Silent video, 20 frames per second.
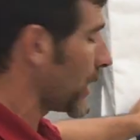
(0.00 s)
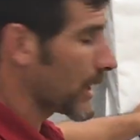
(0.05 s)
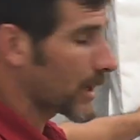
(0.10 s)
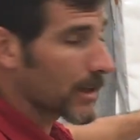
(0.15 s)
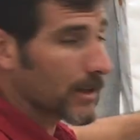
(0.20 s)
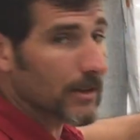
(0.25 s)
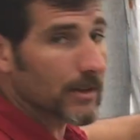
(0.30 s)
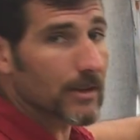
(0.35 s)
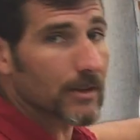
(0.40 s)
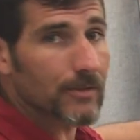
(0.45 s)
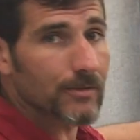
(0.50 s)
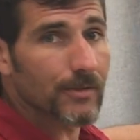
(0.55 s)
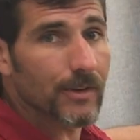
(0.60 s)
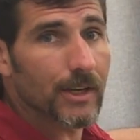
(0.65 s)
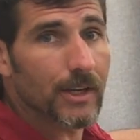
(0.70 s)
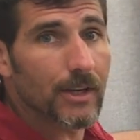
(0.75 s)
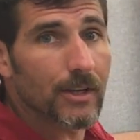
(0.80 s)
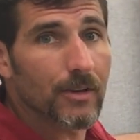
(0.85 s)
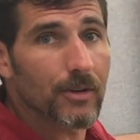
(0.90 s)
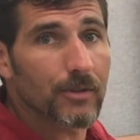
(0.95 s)
making these
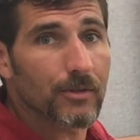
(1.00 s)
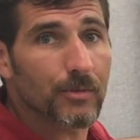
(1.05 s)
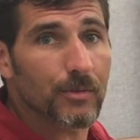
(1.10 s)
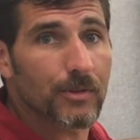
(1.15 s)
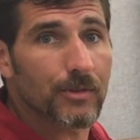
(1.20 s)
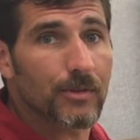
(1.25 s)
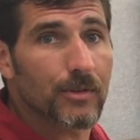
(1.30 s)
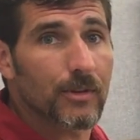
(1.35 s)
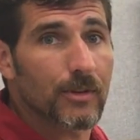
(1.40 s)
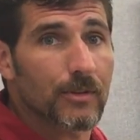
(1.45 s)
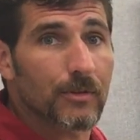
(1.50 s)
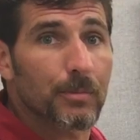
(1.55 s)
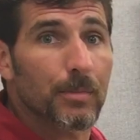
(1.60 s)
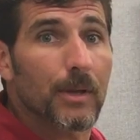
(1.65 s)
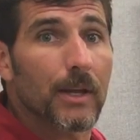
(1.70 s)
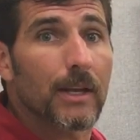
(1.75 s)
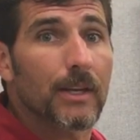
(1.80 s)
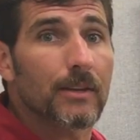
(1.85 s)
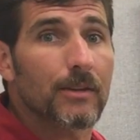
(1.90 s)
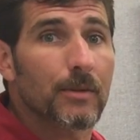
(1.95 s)
videos was to
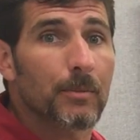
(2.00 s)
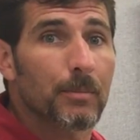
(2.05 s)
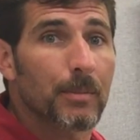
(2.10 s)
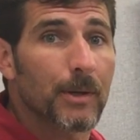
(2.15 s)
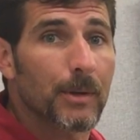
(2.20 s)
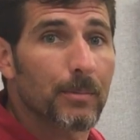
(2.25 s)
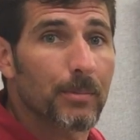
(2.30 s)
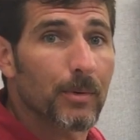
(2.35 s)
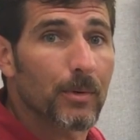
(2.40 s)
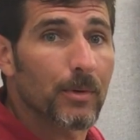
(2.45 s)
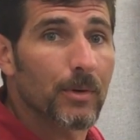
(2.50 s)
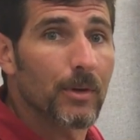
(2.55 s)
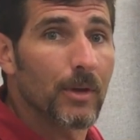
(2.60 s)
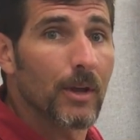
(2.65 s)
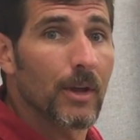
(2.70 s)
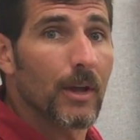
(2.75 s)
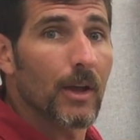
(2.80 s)
explain to people